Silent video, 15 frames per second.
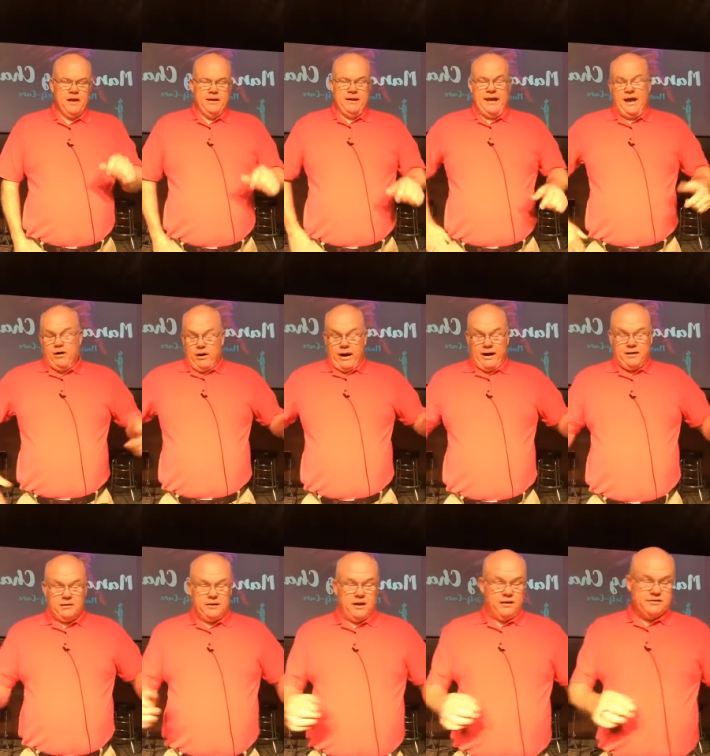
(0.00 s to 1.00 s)
Now,
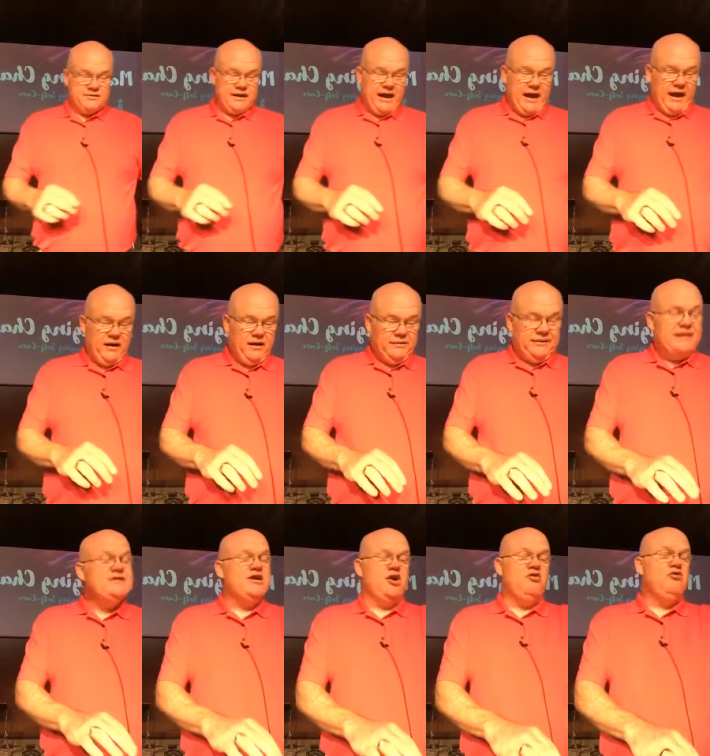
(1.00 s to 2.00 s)
I'll, I'll say
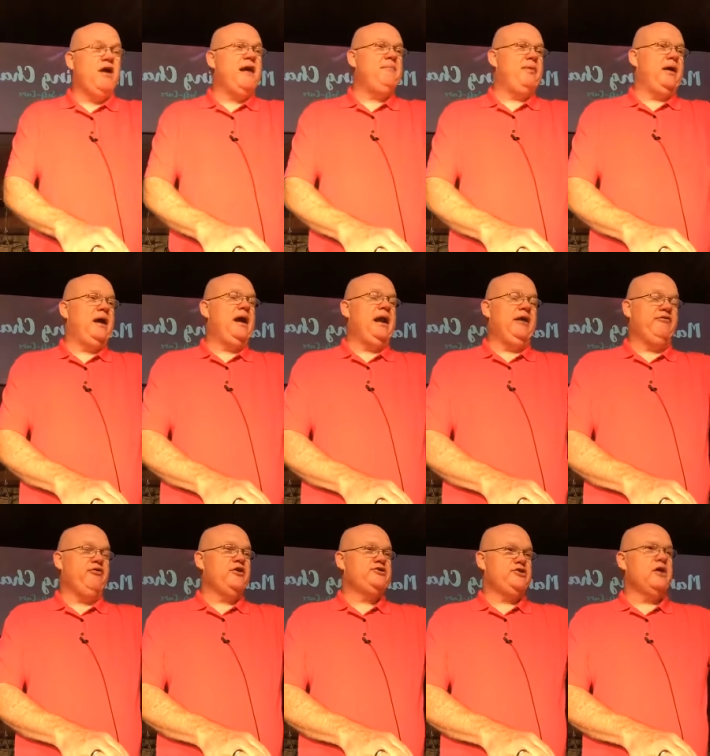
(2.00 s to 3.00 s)
that's a great beginning
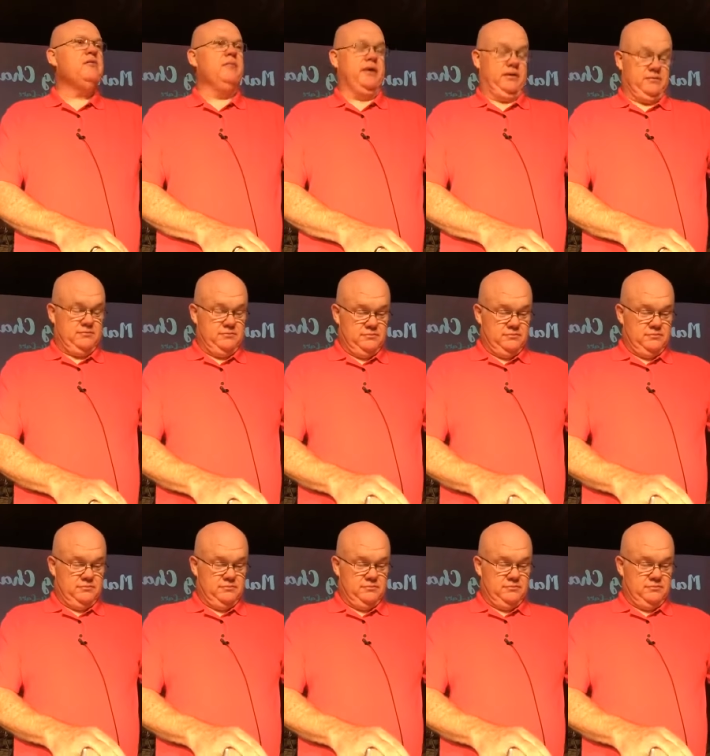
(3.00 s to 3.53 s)
for a sermon.